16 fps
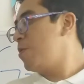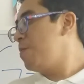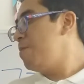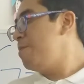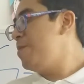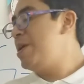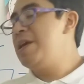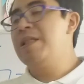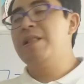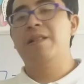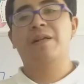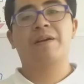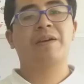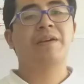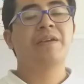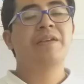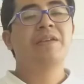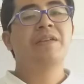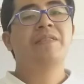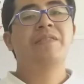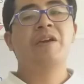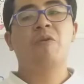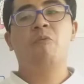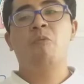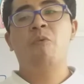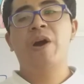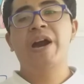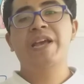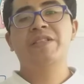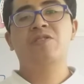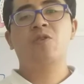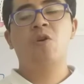milk, the
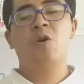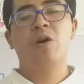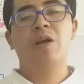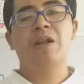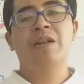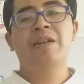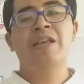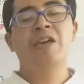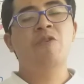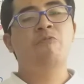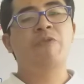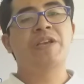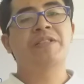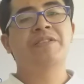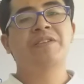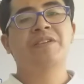white liquid